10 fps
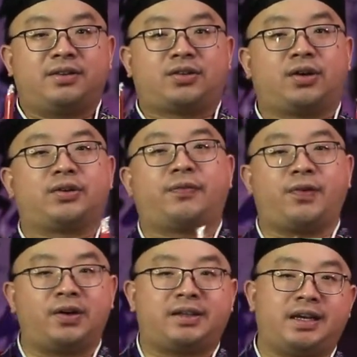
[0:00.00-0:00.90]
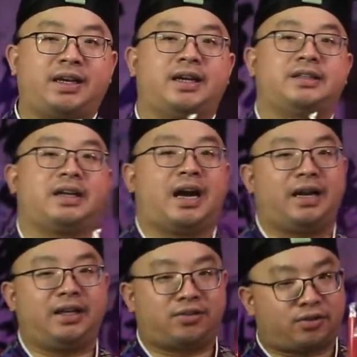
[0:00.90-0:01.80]
So, the first thing is, I
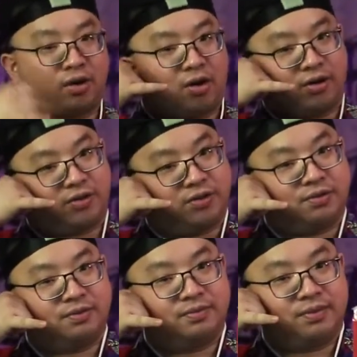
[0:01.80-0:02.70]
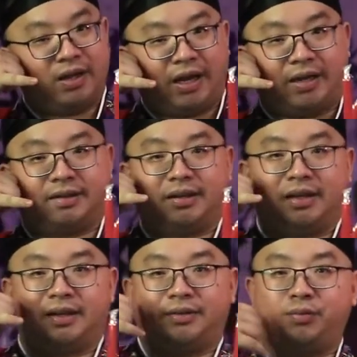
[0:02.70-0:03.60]
need to call you and
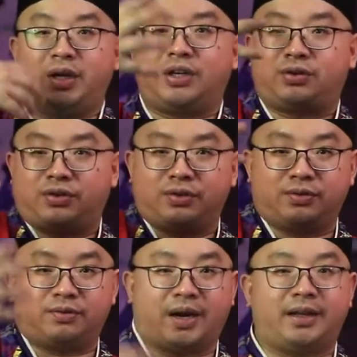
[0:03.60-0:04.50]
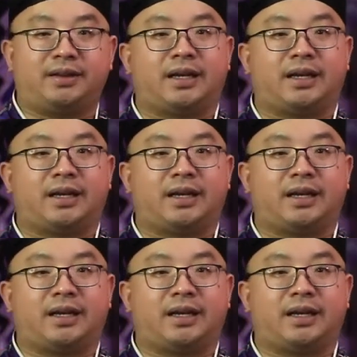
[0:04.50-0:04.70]
reach you, right?